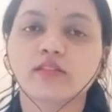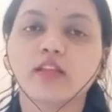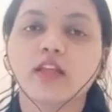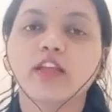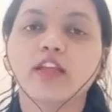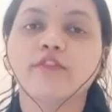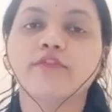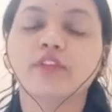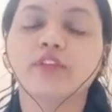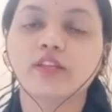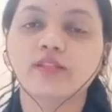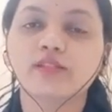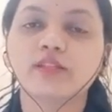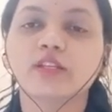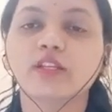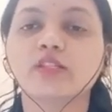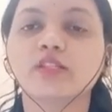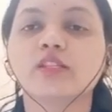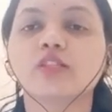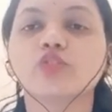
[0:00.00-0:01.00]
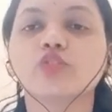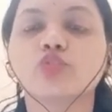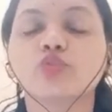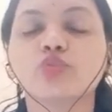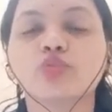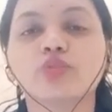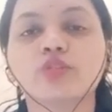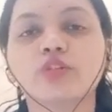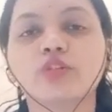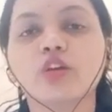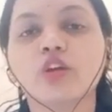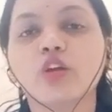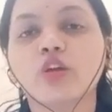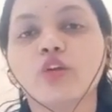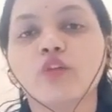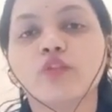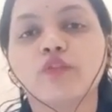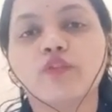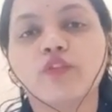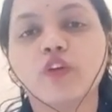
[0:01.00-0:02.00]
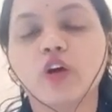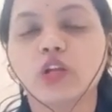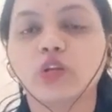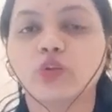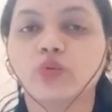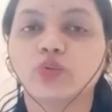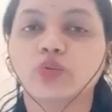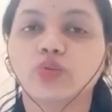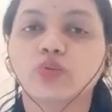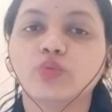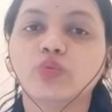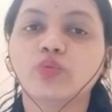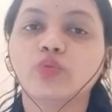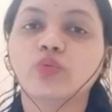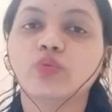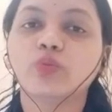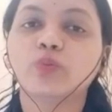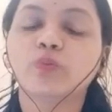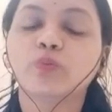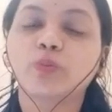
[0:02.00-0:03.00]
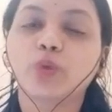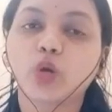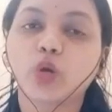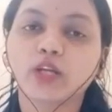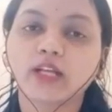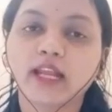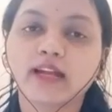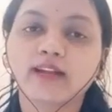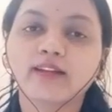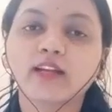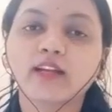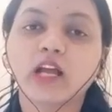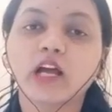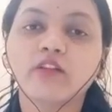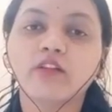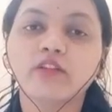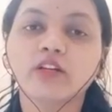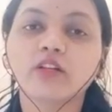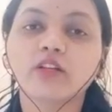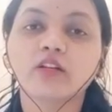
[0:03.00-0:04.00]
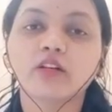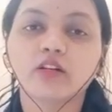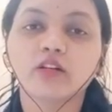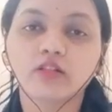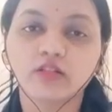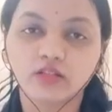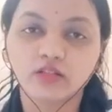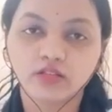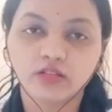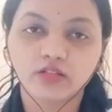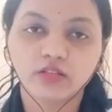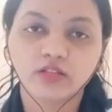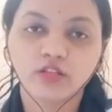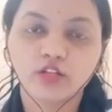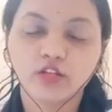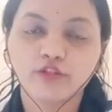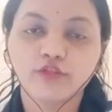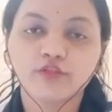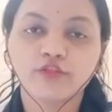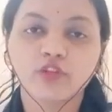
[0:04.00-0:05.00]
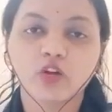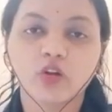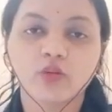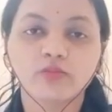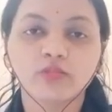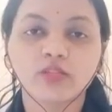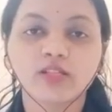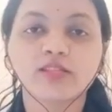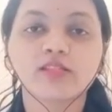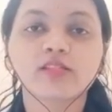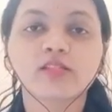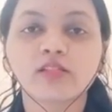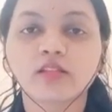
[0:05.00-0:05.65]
every citizen should follow to protect our earth from this